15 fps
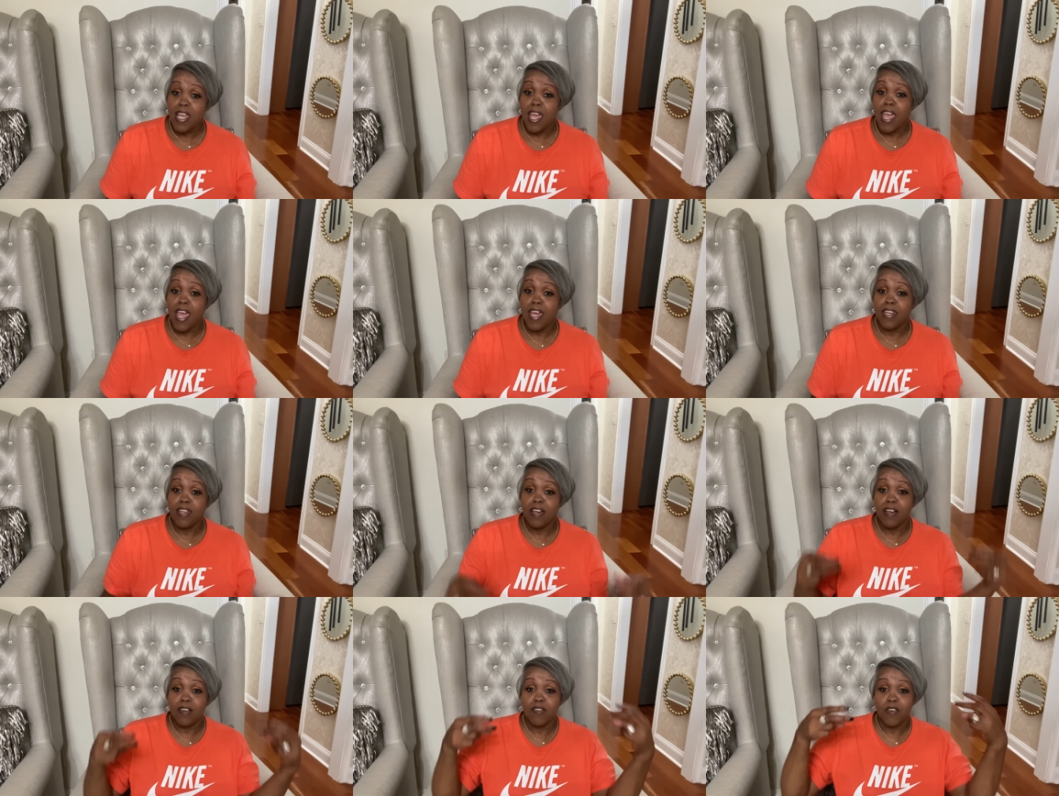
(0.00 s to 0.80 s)
And
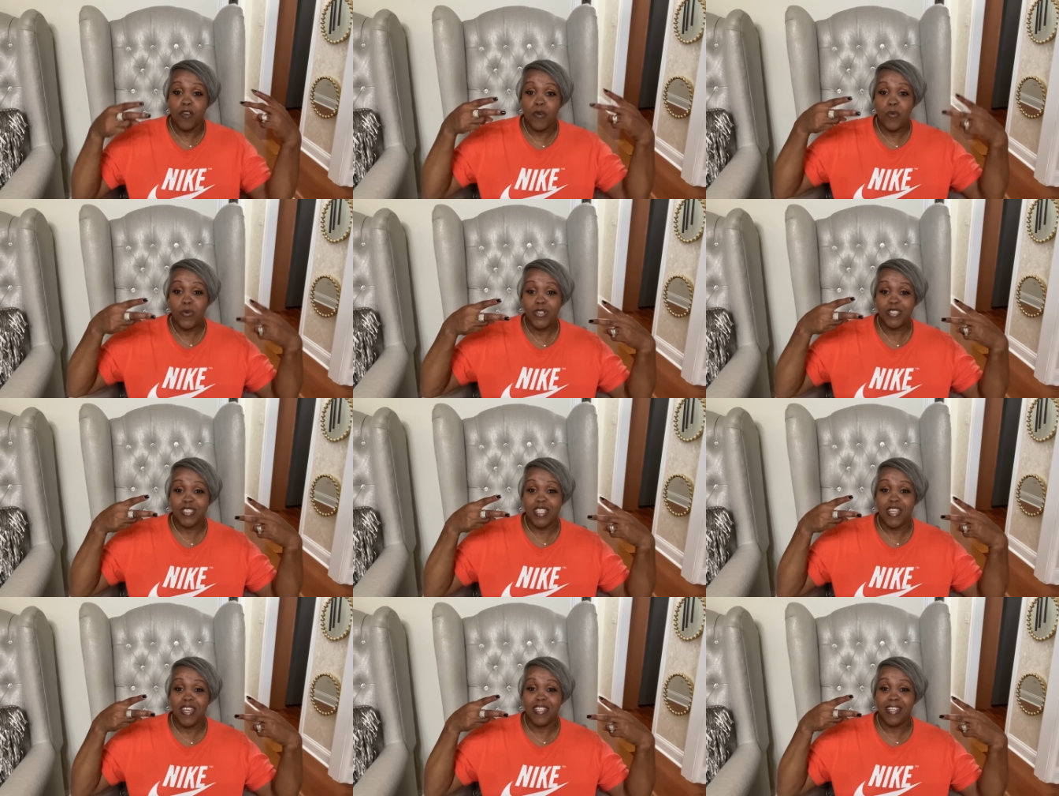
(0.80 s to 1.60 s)
uh, we'll see
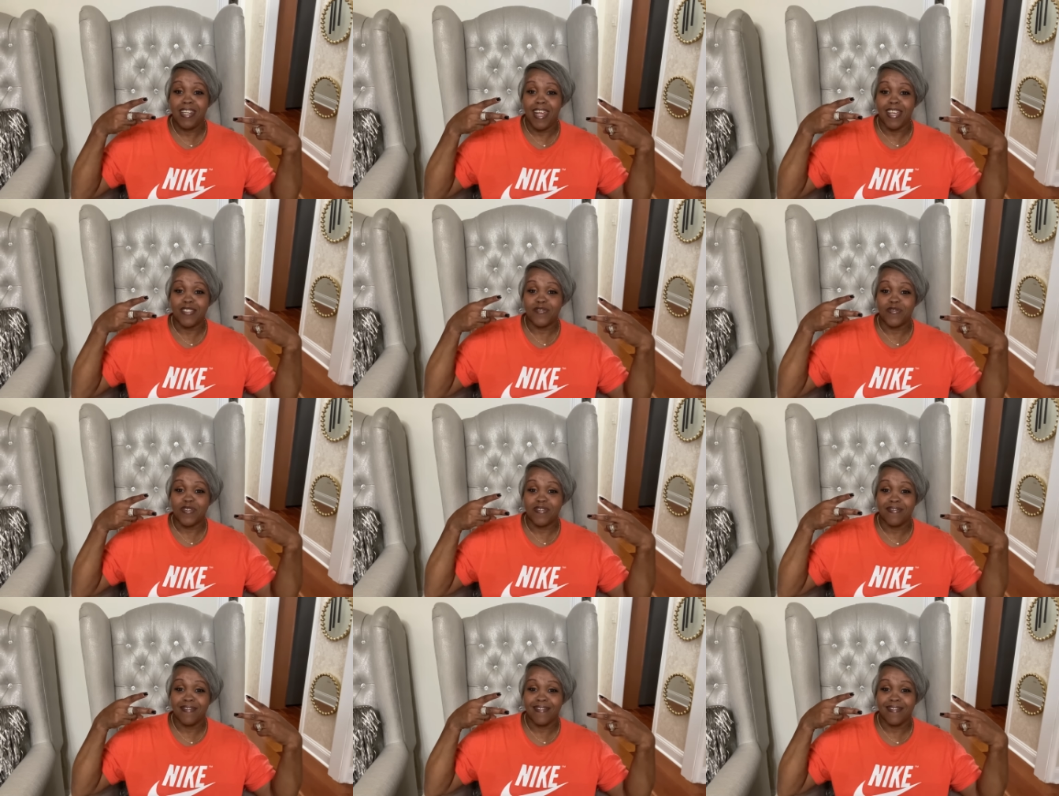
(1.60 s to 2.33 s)
you in the next one.